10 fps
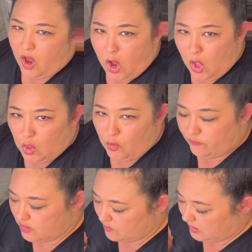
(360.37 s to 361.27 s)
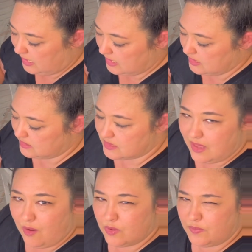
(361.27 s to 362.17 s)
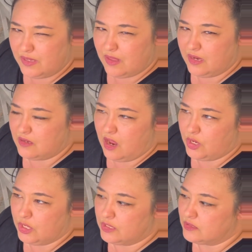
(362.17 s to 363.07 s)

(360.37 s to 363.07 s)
all over the place and that would be like not good.